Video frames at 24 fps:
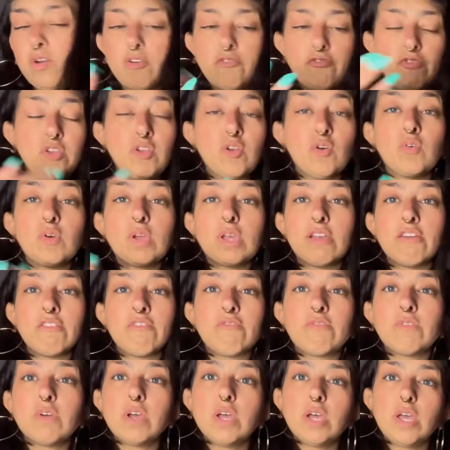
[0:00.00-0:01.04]
if you don't give
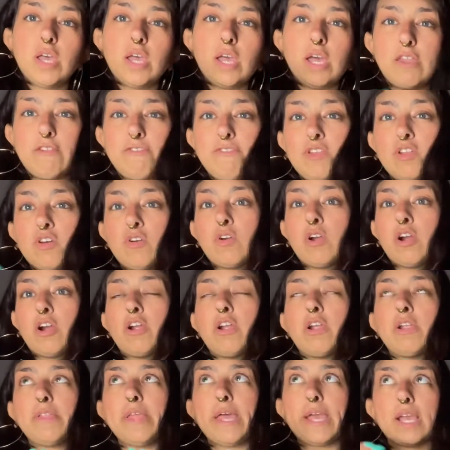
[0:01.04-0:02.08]
and if you
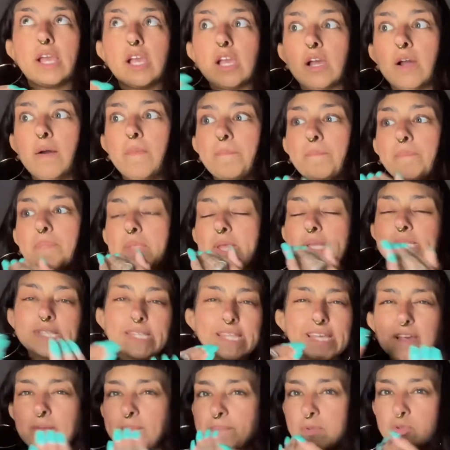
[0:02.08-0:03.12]
aren't like, isn't
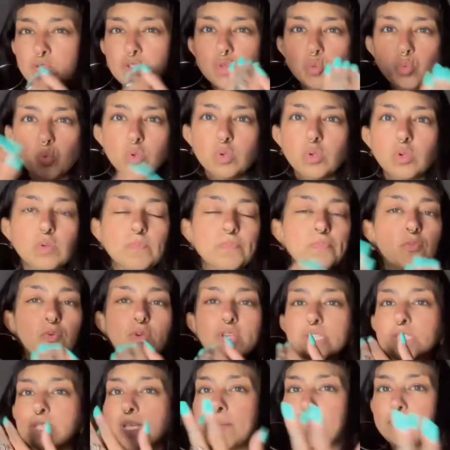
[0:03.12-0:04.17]
like a mutual
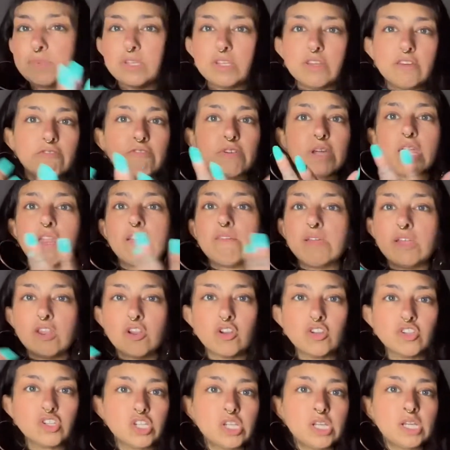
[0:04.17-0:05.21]
receptive kind of
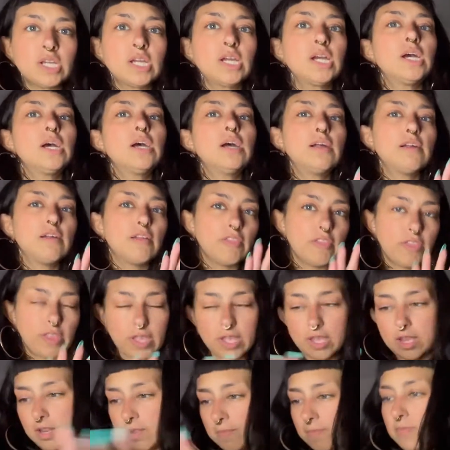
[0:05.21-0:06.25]
energy,
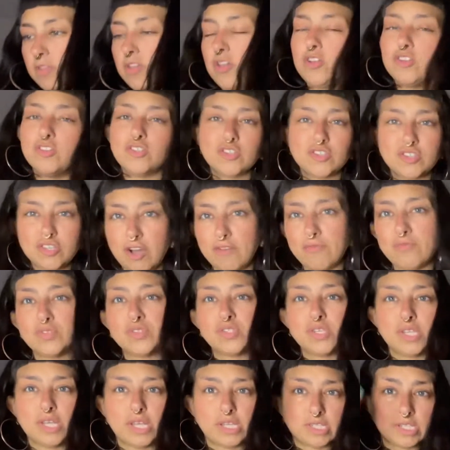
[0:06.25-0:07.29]
then you could just
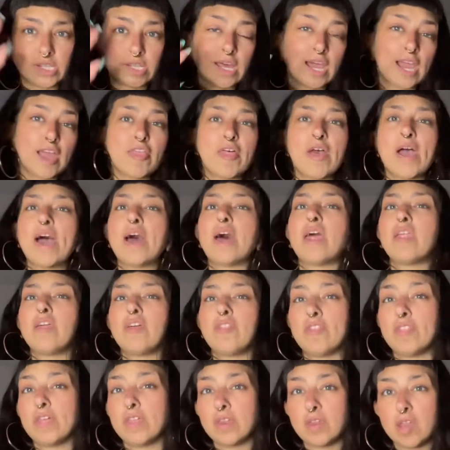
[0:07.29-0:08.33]
obviously like deny that
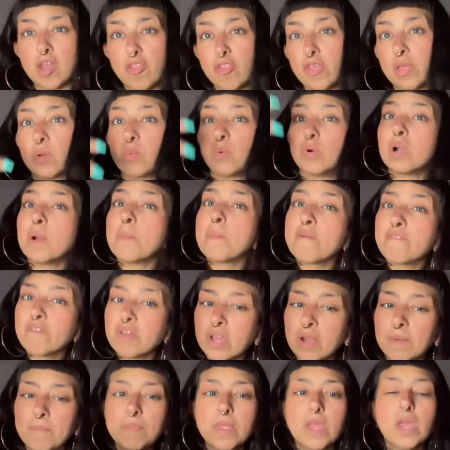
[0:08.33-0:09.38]
and then nothing will come of
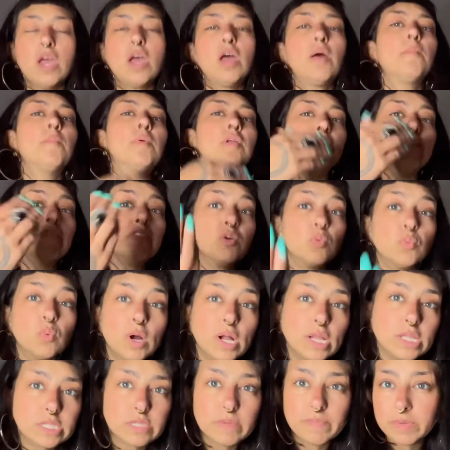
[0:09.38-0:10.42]
it. But if you
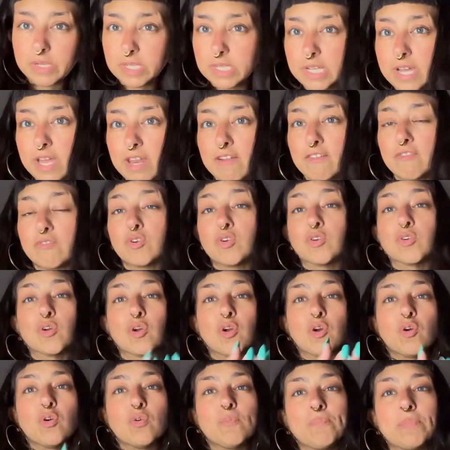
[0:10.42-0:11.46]
want something to kind of
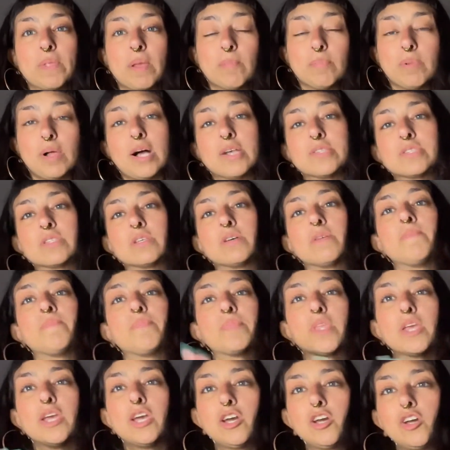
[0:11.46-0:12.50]
grow and
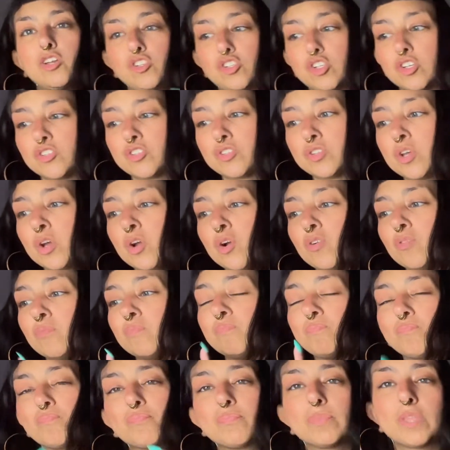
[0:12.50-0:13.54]
blossom, just know
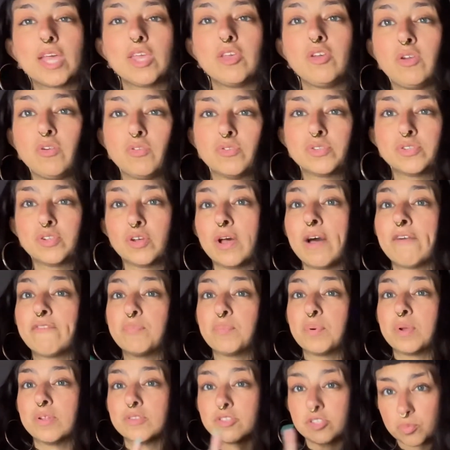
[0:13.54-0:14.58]
that you still have to
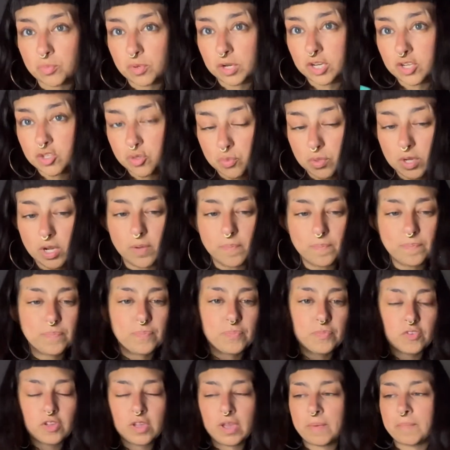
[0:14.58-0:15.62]
put in some work as well,
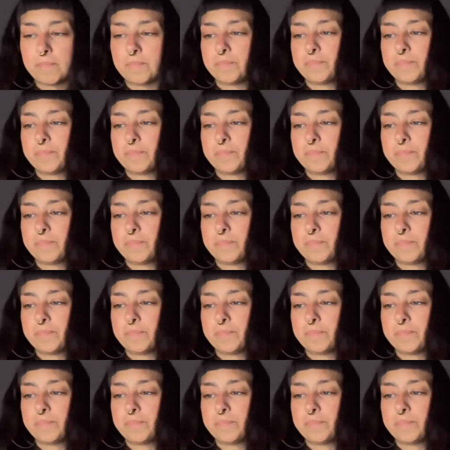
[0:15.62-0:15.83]
okay?